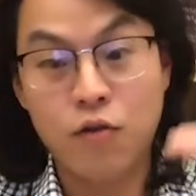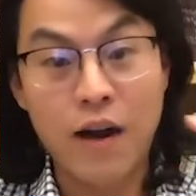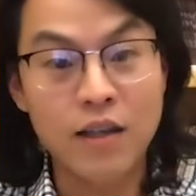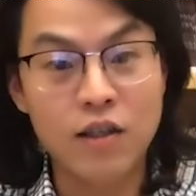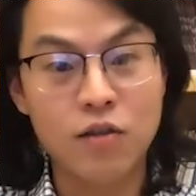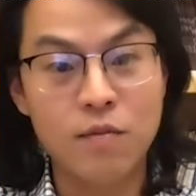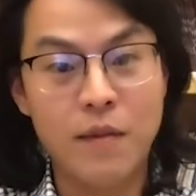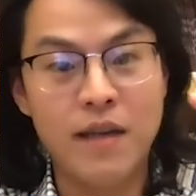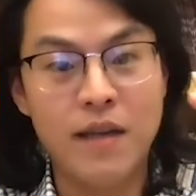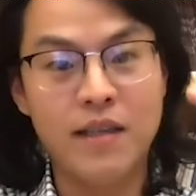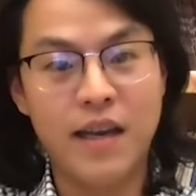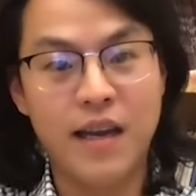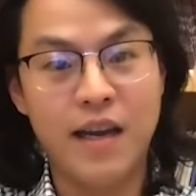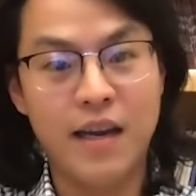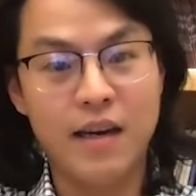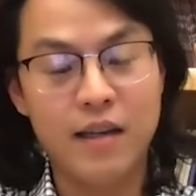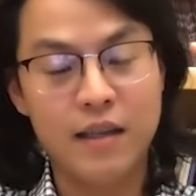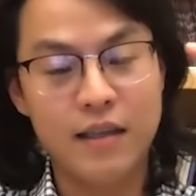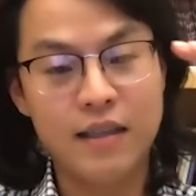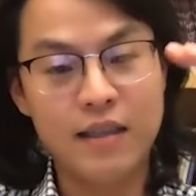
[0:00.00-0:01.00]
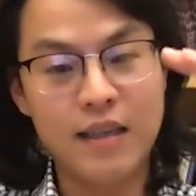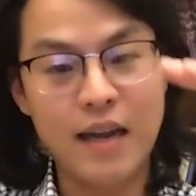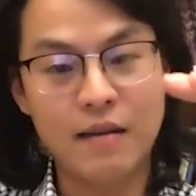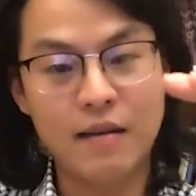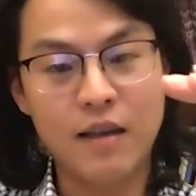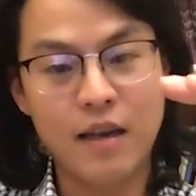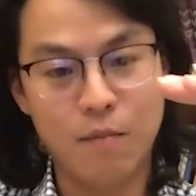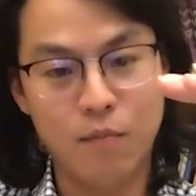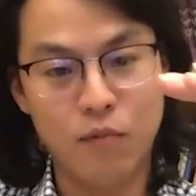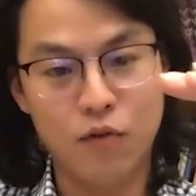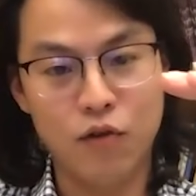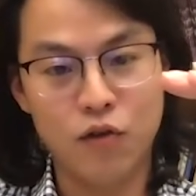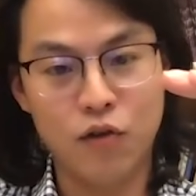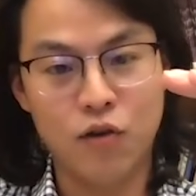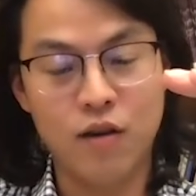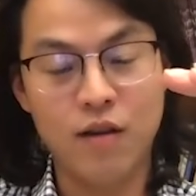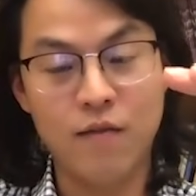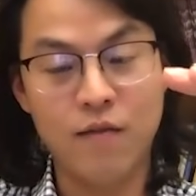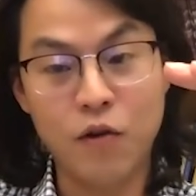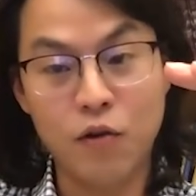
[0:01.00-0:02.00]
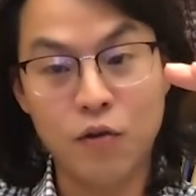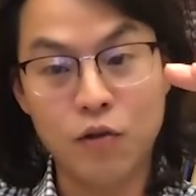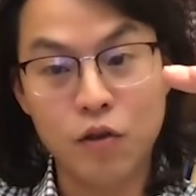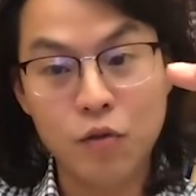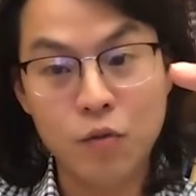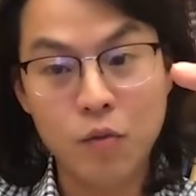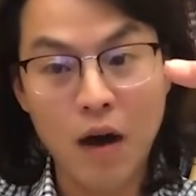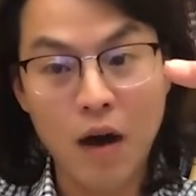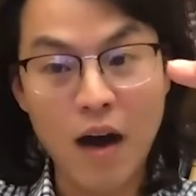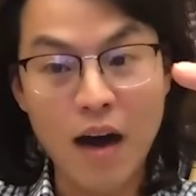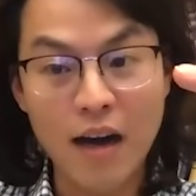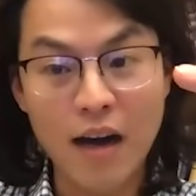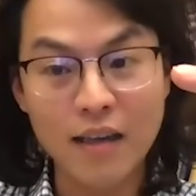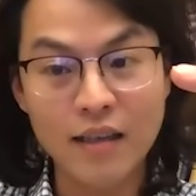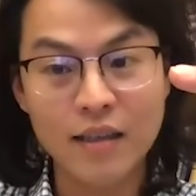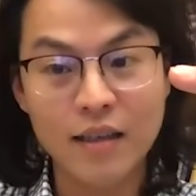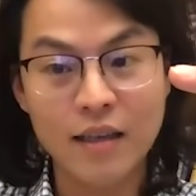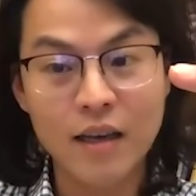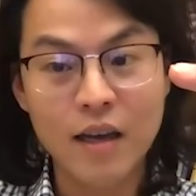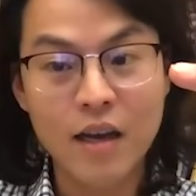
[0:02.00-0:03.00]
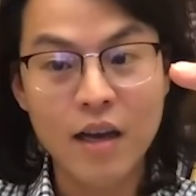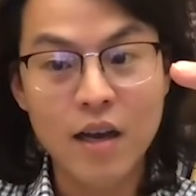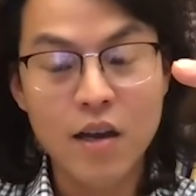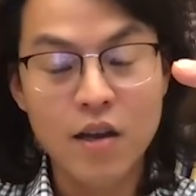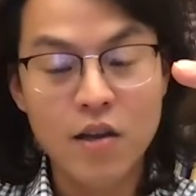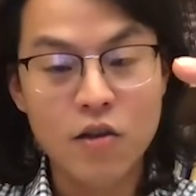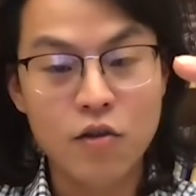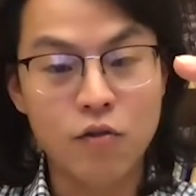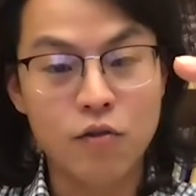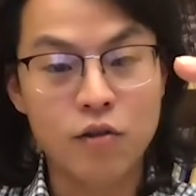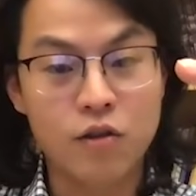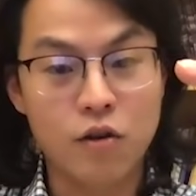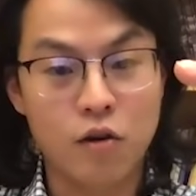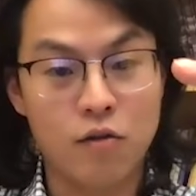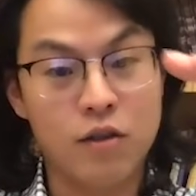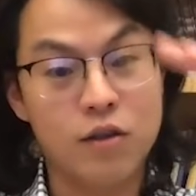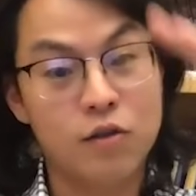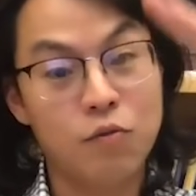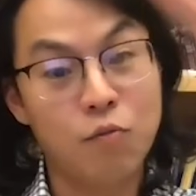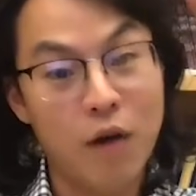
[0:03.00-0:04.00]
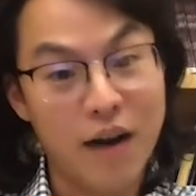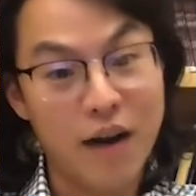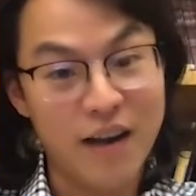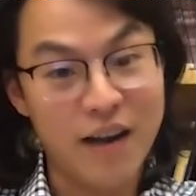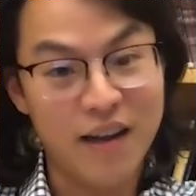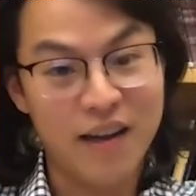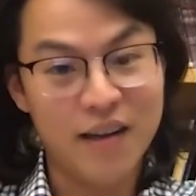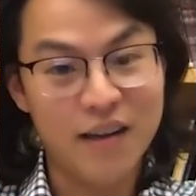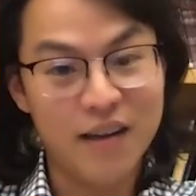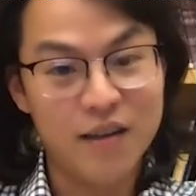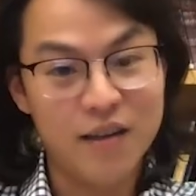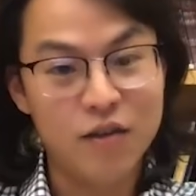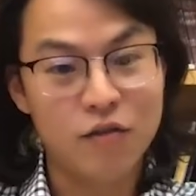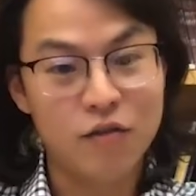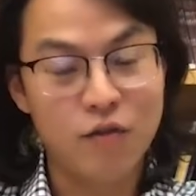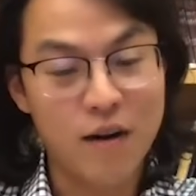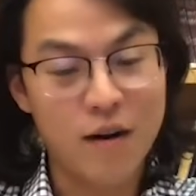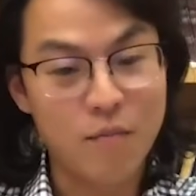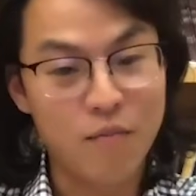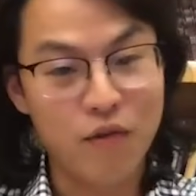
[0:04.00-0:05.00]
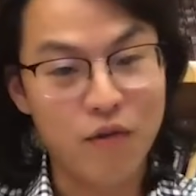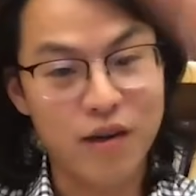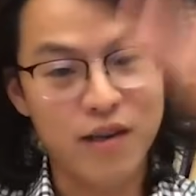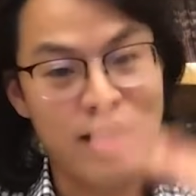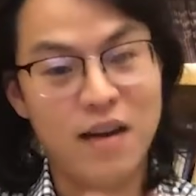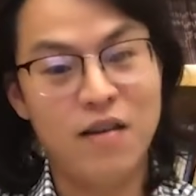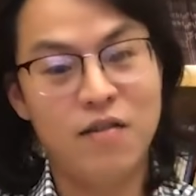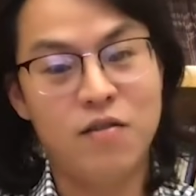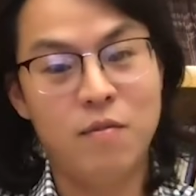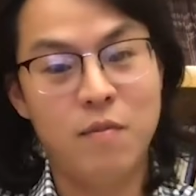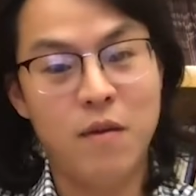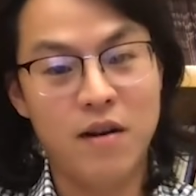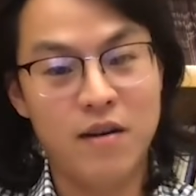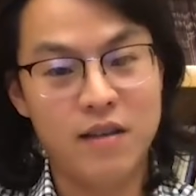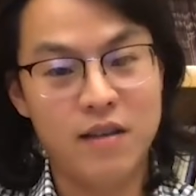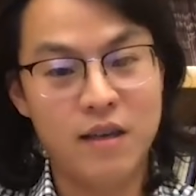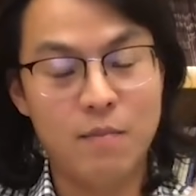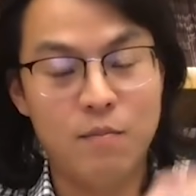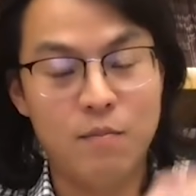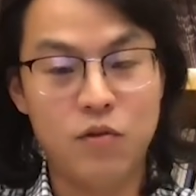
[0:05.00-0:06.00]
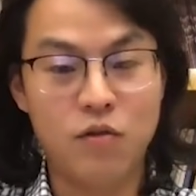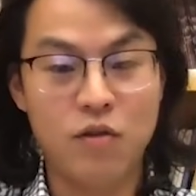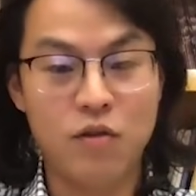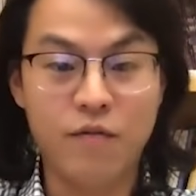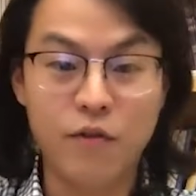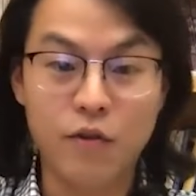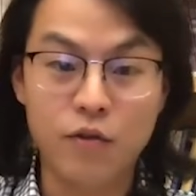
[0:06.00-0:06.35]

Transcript: tries to maintain a set temperature. If you're too hot, you start sweating to try to bring down your body temperature.